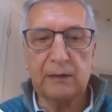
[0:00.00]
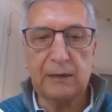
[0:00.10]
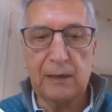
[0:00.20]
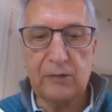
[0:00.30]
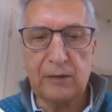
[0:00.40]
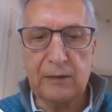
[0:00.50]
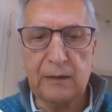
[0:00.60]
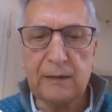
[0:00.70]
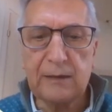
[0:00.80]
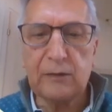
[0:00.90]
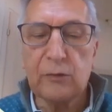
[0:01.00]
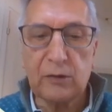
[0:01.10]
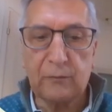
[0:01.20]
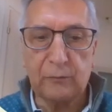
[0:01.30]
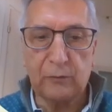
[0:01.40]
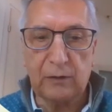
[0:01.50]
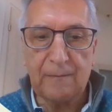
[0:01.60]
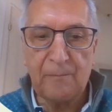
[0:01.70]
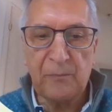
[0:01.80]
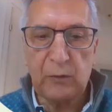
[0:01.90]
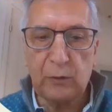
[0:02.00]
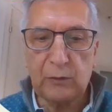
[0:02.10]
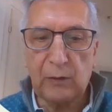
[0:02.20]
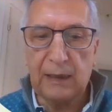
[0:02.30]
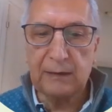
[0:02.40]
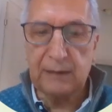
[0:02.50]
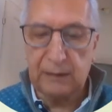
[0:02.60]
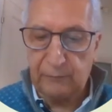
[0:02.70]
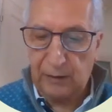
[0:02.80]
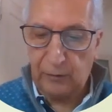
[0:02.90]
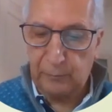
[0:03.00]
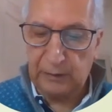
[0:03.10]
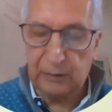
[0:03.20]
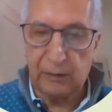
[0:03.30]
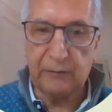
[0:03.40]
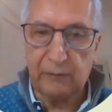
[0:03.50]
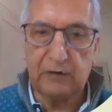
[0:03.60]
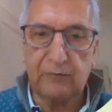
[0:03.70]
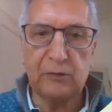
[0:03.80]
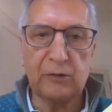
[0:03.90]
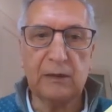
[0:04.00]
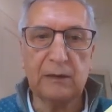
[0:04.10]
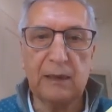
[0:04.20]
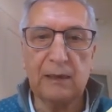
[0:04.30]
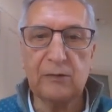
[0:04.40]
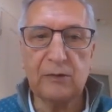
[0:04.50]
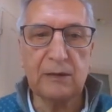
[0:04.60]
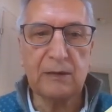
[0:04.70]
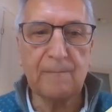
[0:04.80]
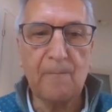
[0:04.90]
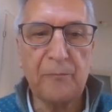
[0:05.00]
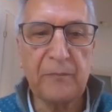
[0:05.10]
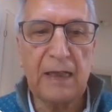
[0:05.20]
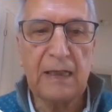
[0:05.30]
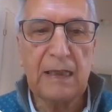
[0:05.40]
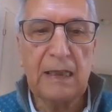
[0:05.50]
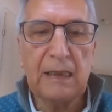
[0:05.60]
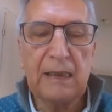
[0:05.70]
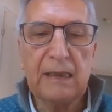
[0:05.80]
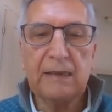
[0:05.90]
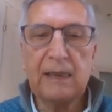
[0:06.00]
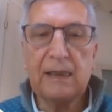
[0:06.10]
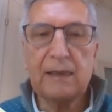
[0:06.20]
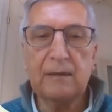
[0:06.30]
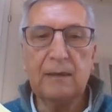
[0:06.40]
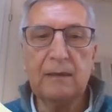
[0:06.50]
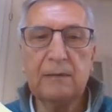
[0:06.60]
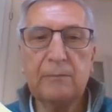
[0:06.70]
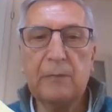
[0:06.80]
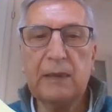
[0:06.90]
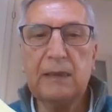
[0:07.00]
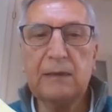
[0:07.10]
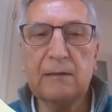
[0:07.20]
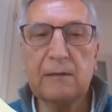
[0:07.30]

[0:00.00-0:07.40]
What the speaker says: intelligence, it's useful to outline the development of artificial intelligence. There are main